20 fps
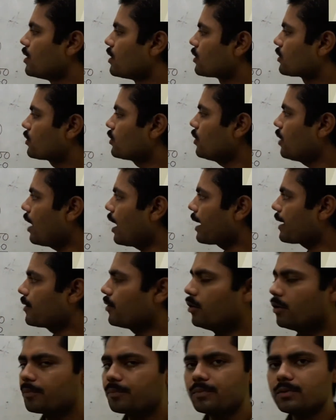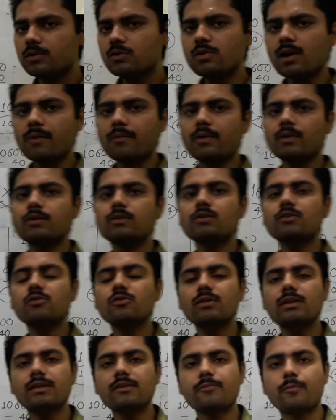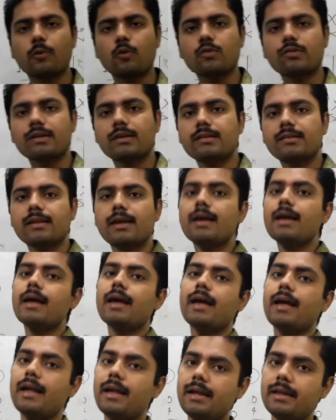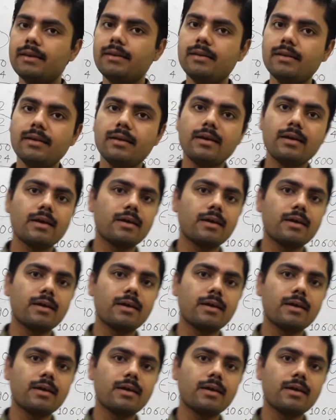So I hope you have understood this process, and